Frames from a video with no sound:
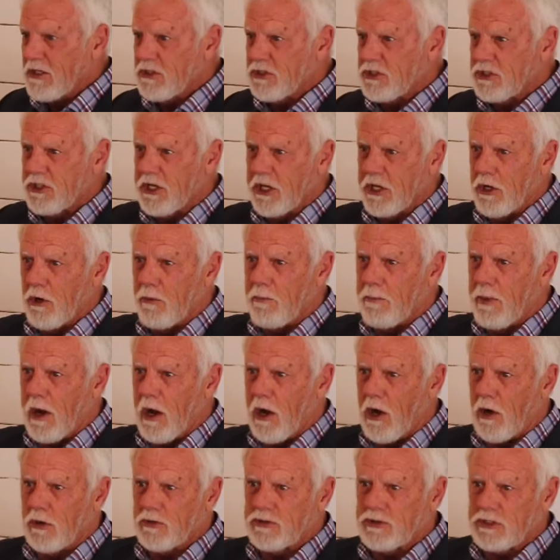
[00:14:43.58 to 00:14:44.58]
steel
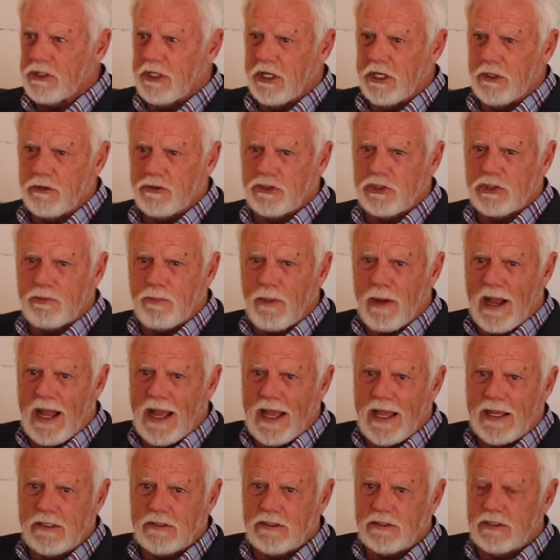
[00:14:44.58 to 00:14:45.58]
balls, steel
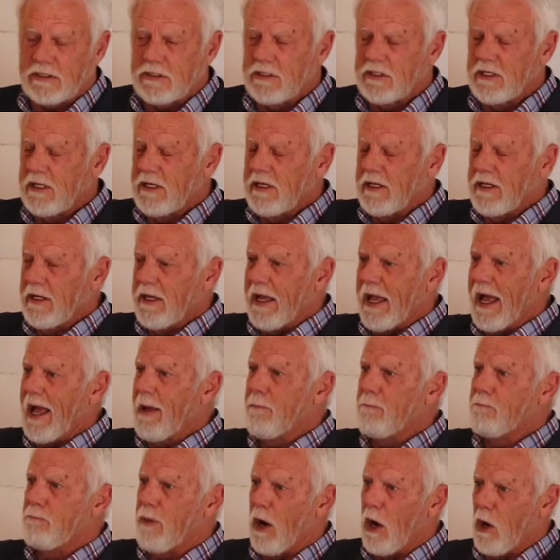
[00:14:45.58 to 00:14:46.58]
spikes,
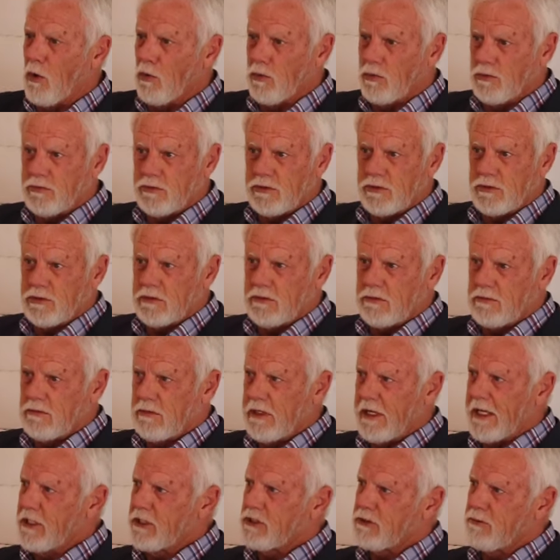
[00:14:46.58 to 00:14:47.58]
and bones.
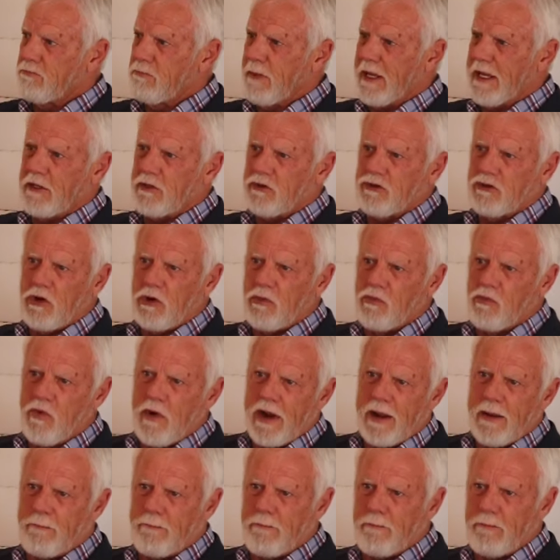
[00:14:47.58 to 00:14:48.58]
It's meant to
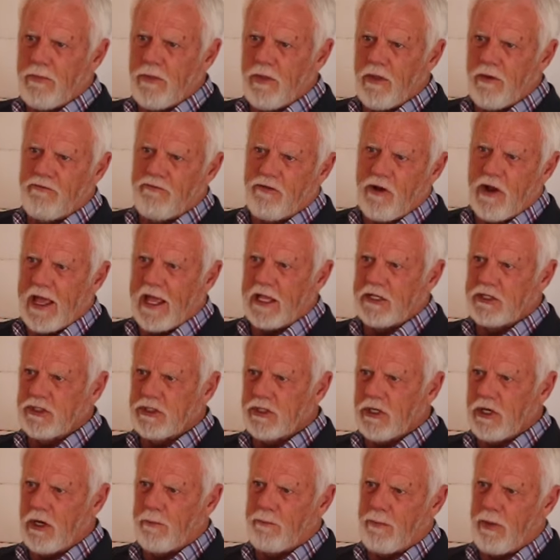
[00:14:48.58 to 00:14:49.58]
rip the
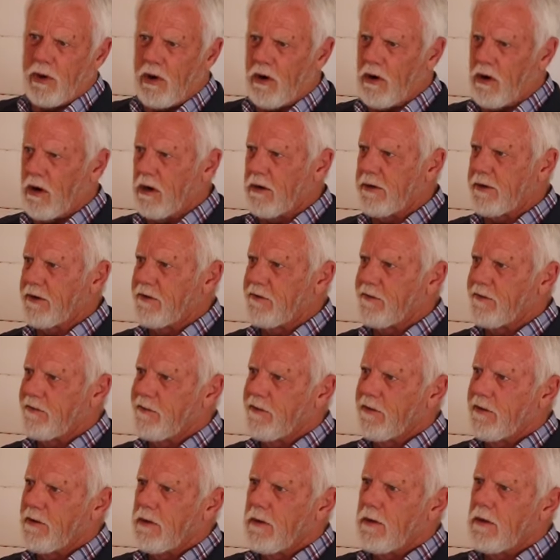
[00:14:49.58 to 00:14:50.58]
flesh apart.
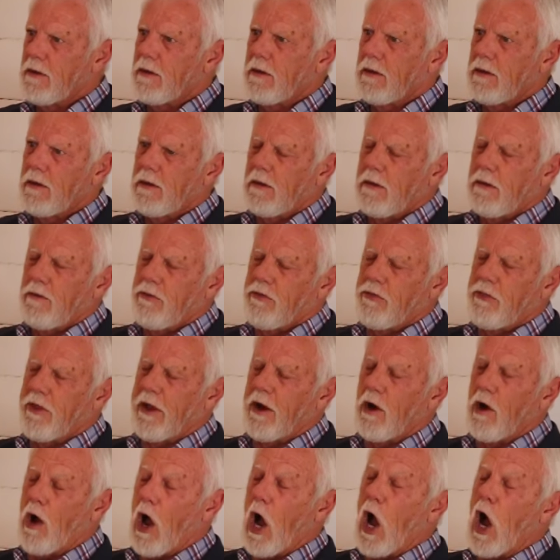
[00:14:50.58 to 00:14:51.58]

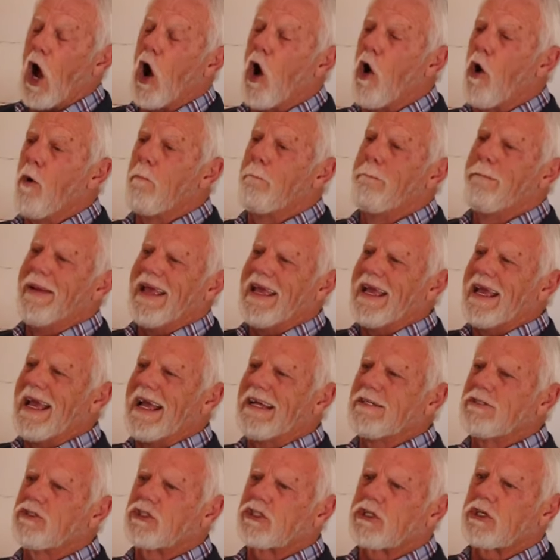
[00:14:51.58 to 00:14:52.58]
They're all
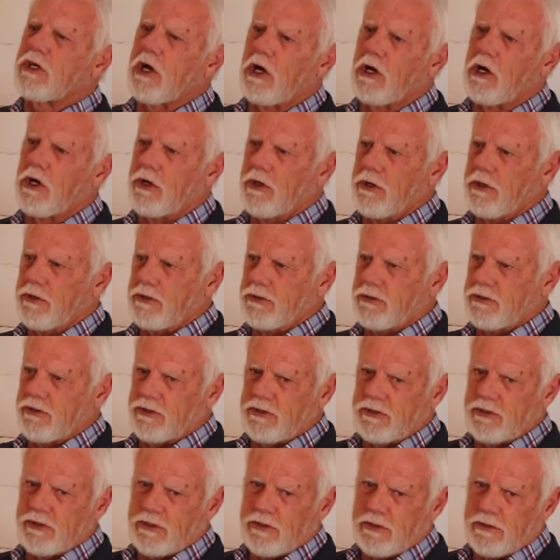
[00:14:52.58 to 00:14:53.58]
being
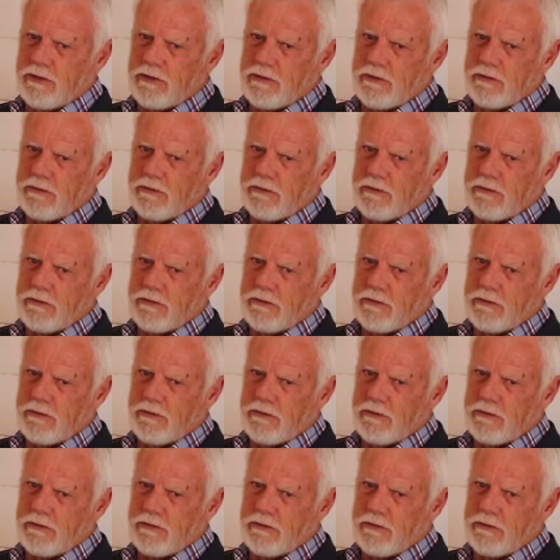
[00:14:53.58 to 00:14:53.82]
scourged